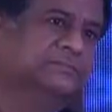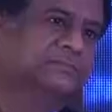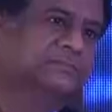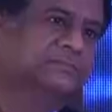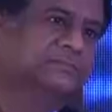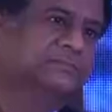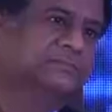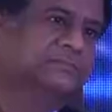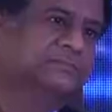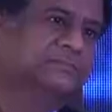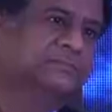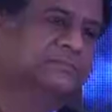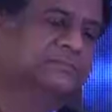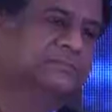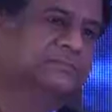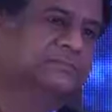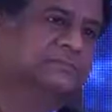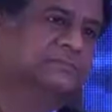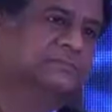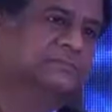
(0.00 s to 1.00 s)

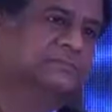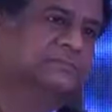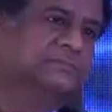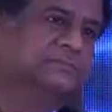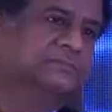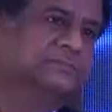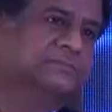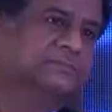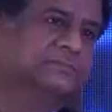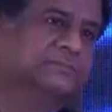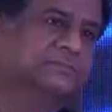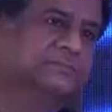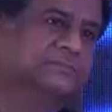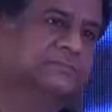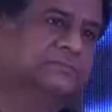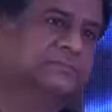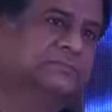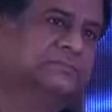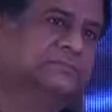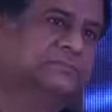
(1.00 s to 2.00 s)

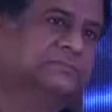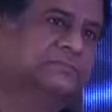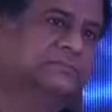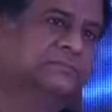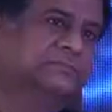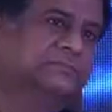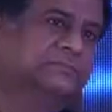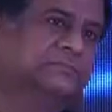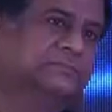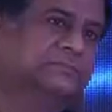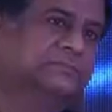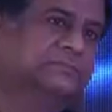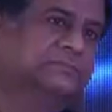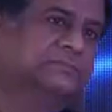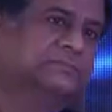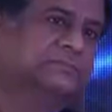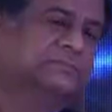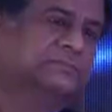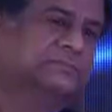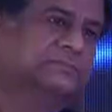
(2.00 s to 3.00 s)

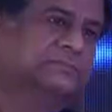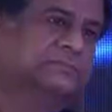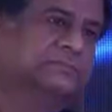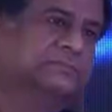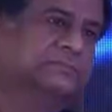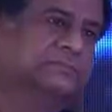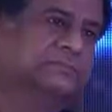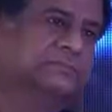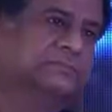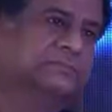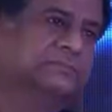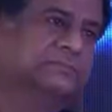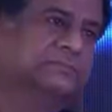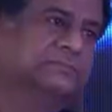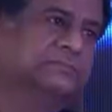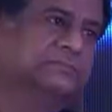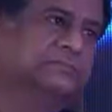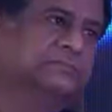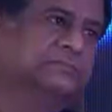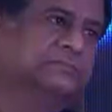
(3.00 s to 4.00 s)

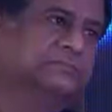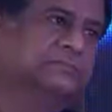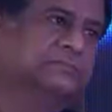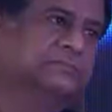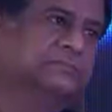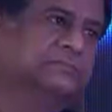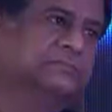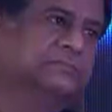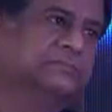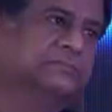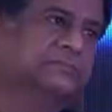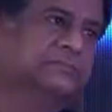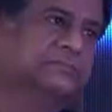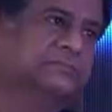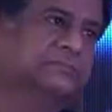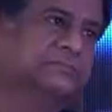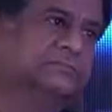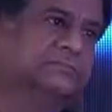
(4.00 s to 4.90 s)
(not speaking)